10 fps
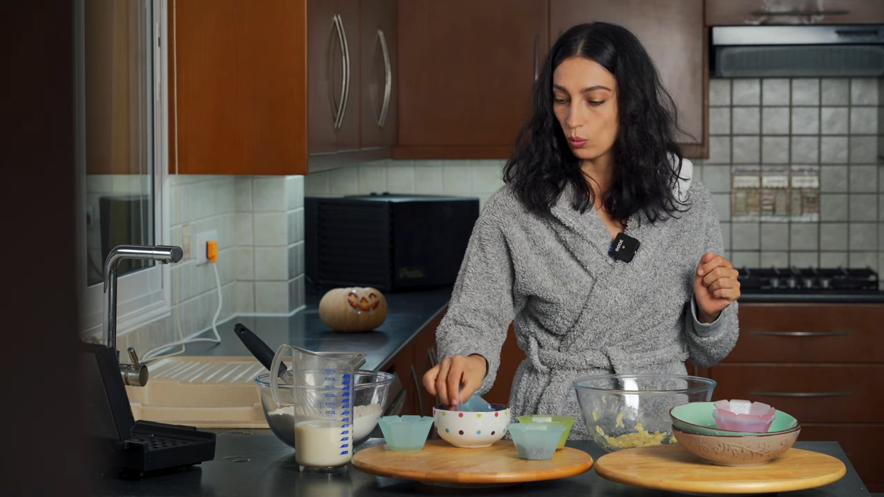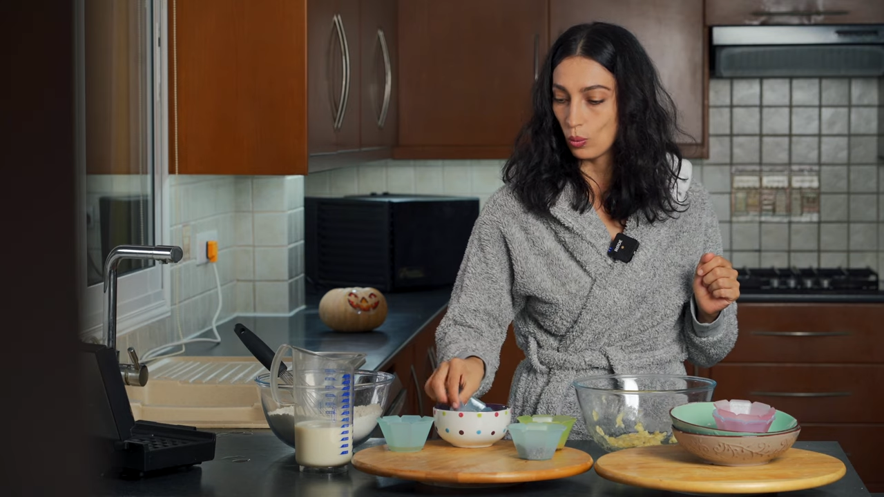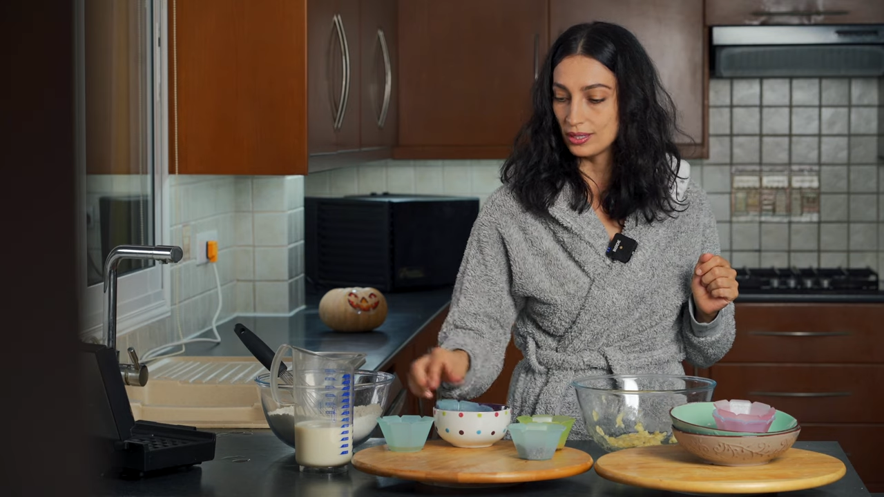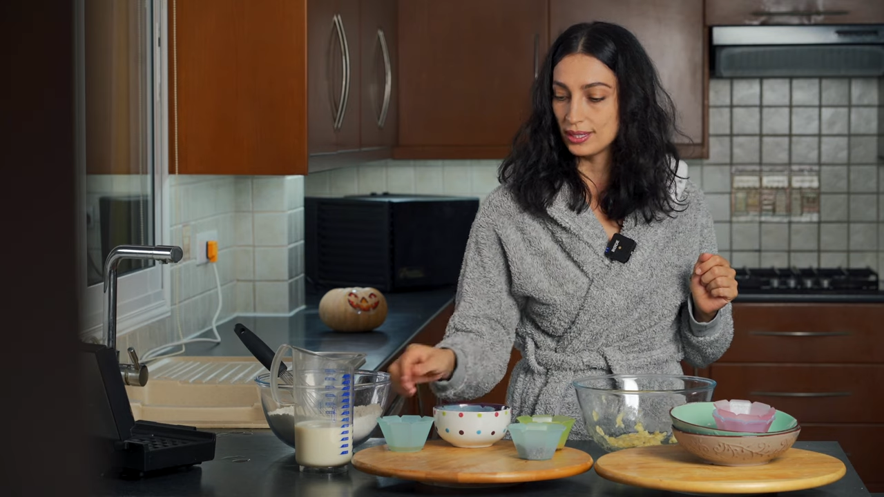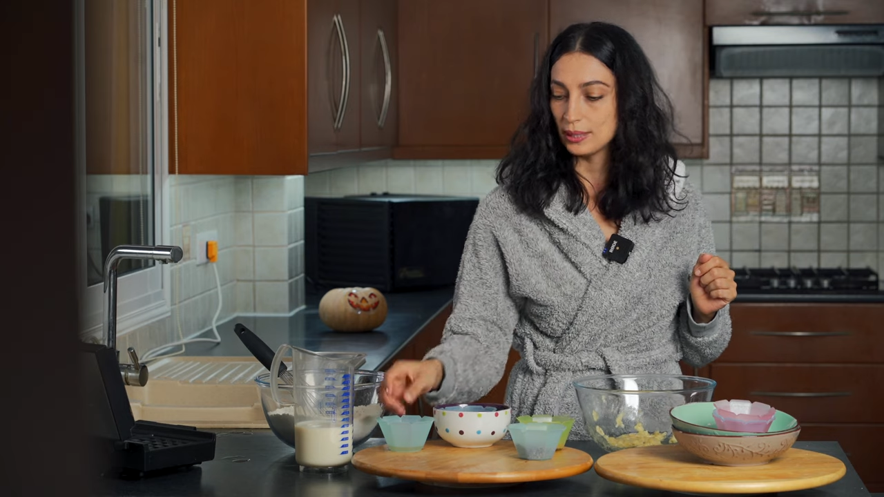
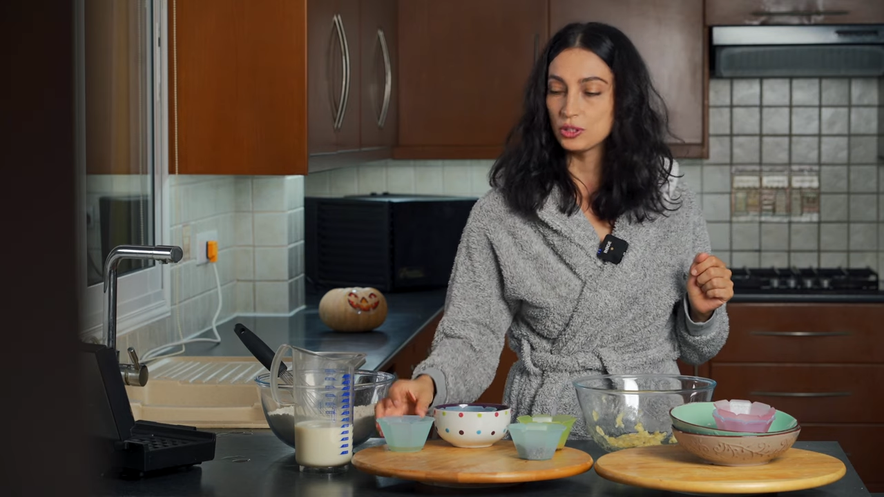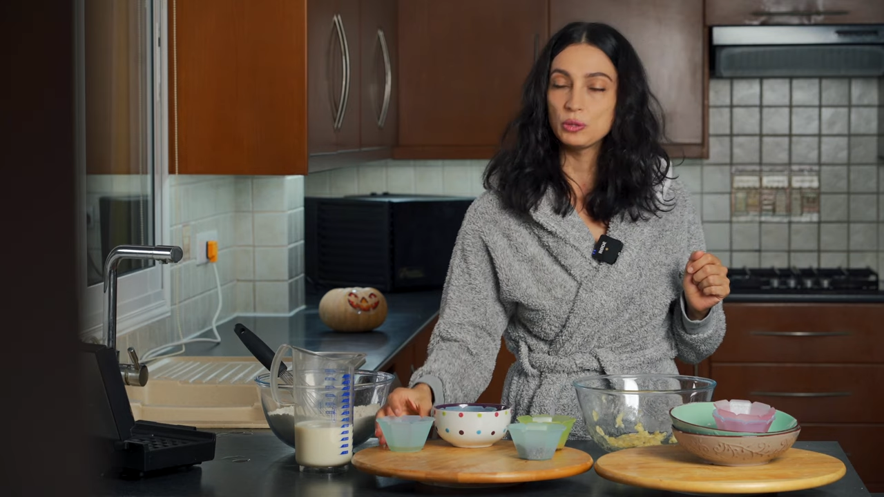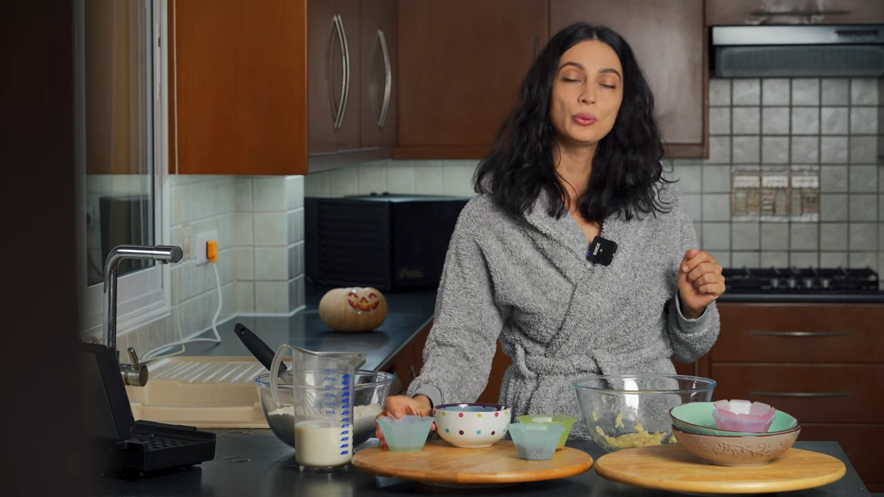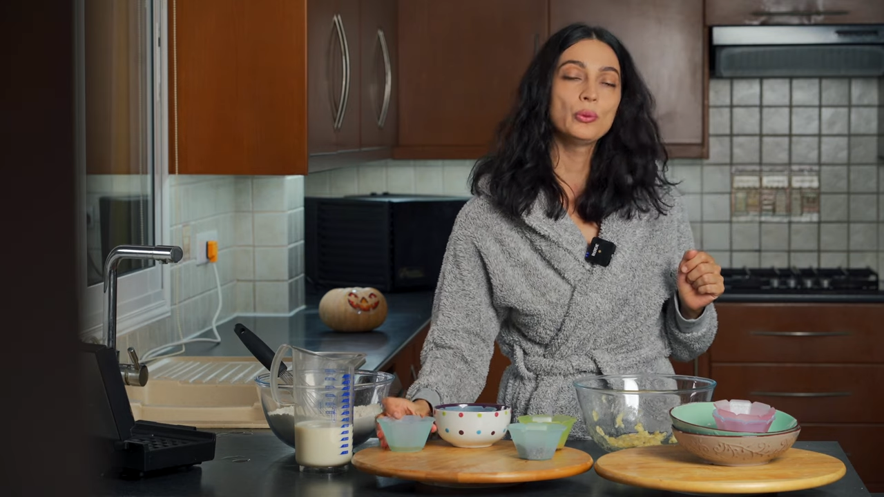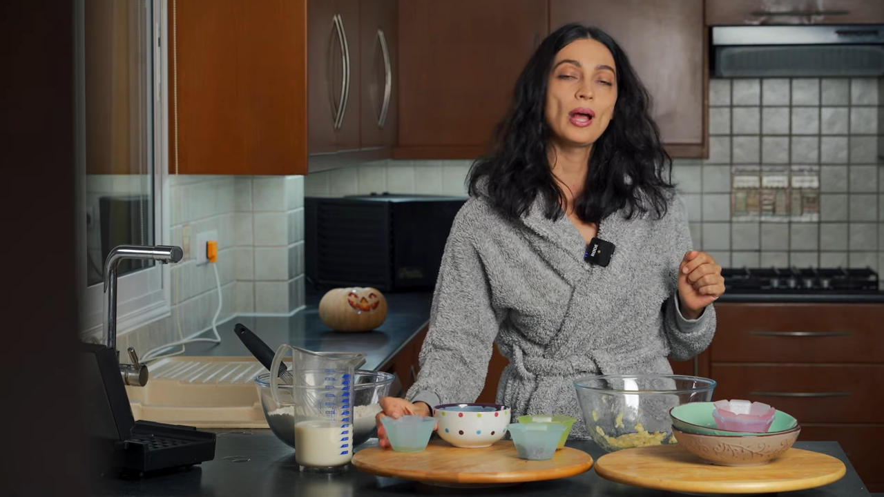1
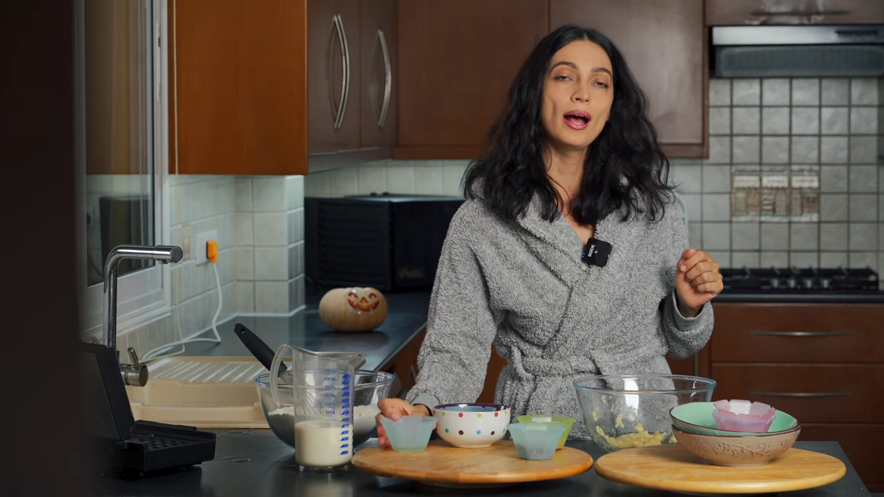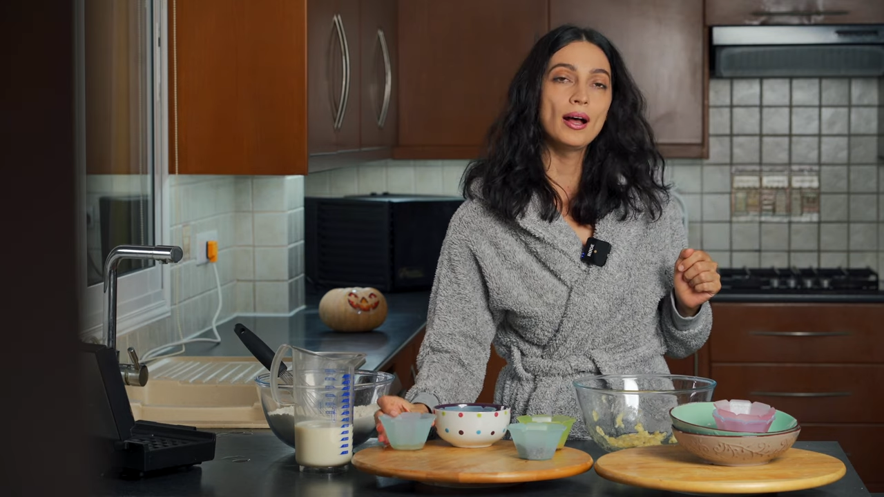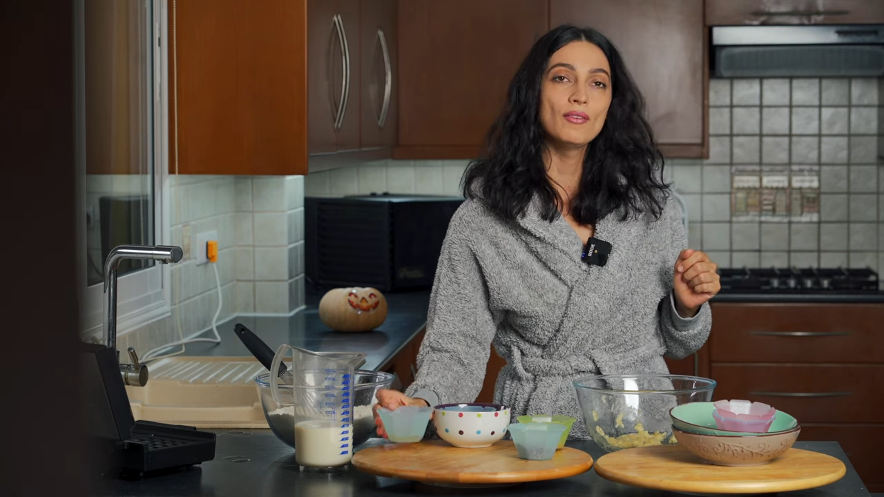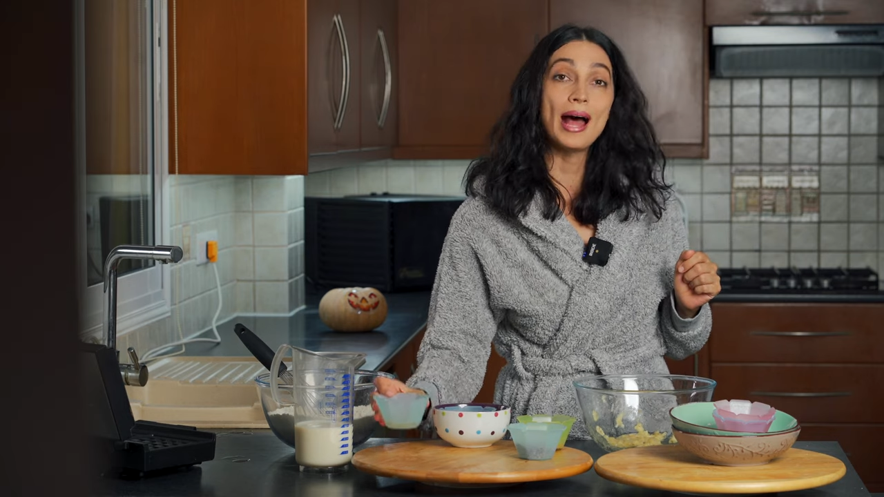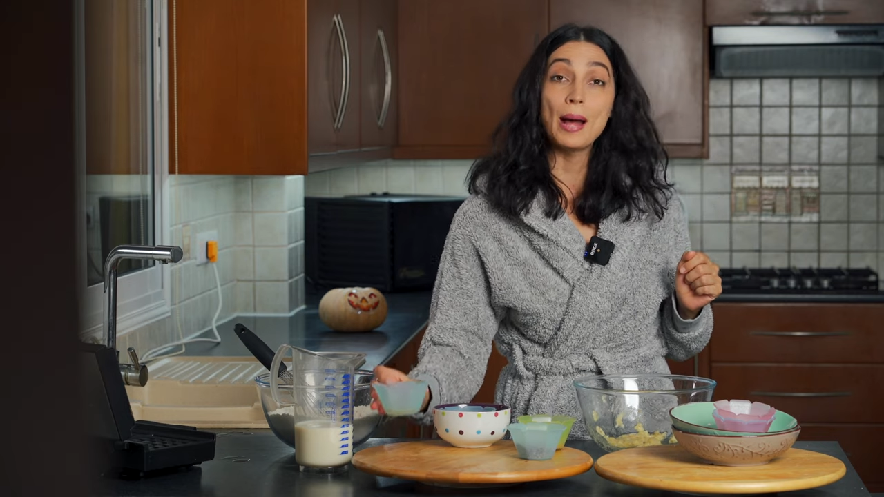tablespoon of